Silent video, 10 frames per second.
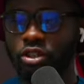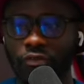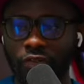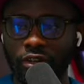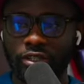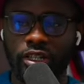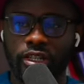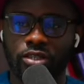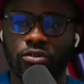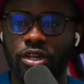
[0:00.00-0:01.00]
So, the first thing
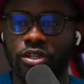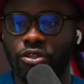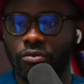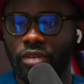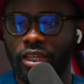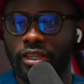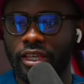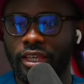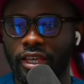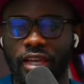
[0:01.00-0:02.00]
is going to be
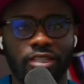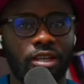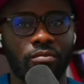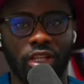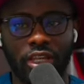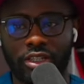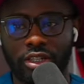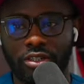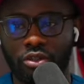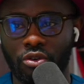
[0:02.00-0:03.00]
the
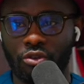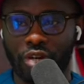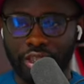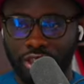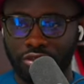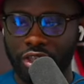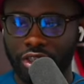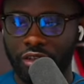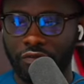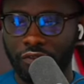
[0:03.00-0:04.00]
examination. So,
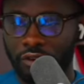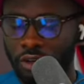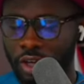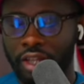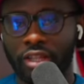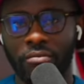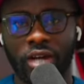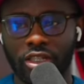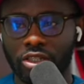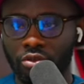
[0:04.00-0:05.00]
registration for the
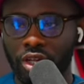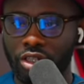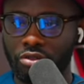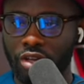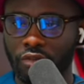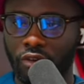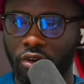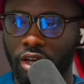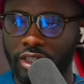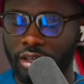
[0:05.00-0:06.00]
March
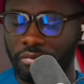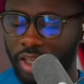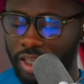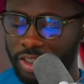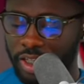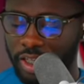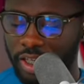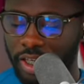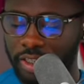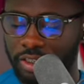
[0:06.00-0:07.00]
2024 examination
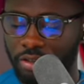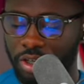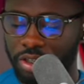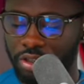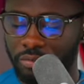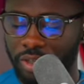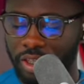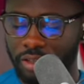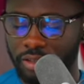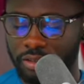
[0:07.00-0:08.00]
it's going to
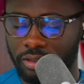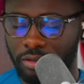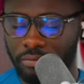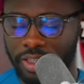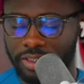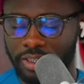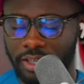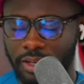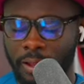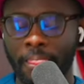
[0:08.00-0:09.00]
be
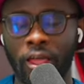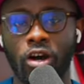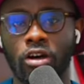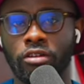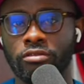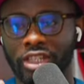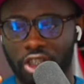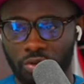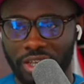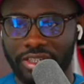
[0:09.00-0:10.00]
commencing on the
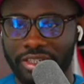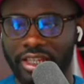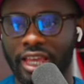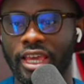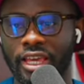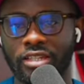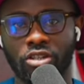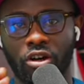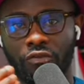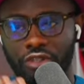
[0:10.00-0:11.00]
22nd
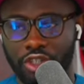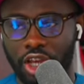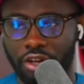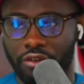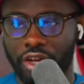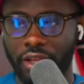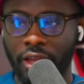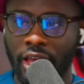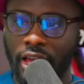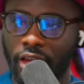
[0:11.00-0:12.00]
of January
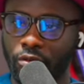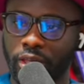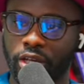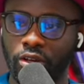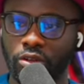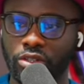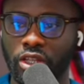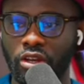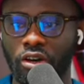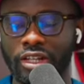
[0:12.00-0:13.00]
and will be
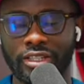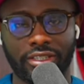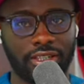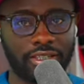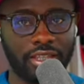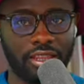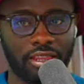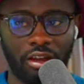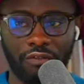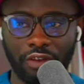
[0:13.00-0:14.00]
closing on 16th
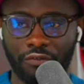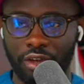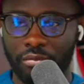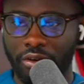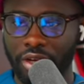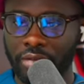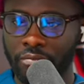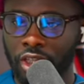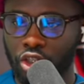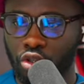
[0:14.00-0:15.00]
of February
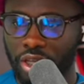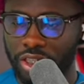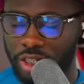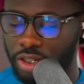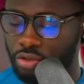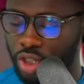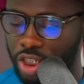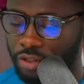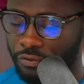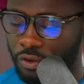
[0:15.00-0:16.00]

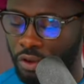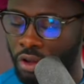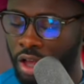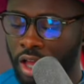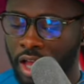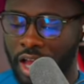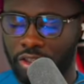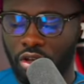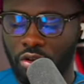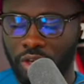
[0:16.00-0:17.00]
2024.
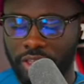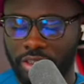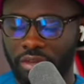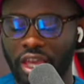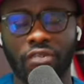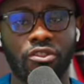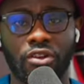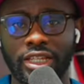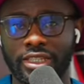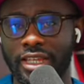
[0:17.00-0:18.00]
As always, we have
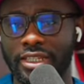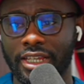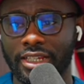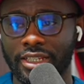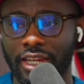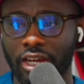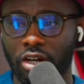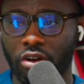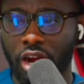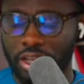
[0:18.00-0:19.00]
three centers in
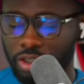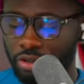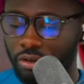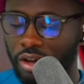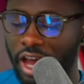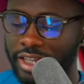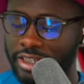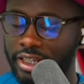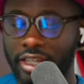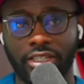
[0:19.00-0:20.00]
Accra, so
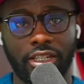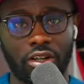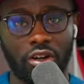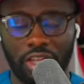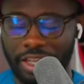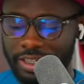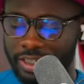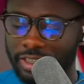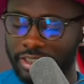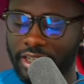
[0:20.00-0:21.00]
ICAG College,
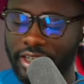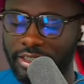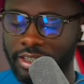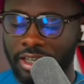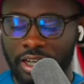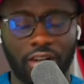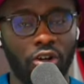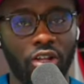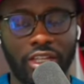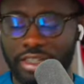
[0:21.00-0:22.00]
the Zenith
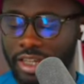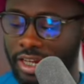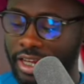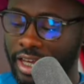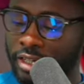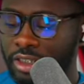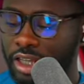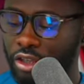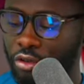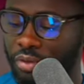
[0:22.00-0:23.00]
College, and then
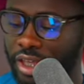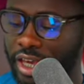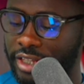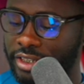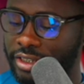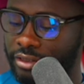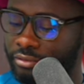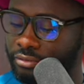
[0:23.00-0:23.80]
the UPS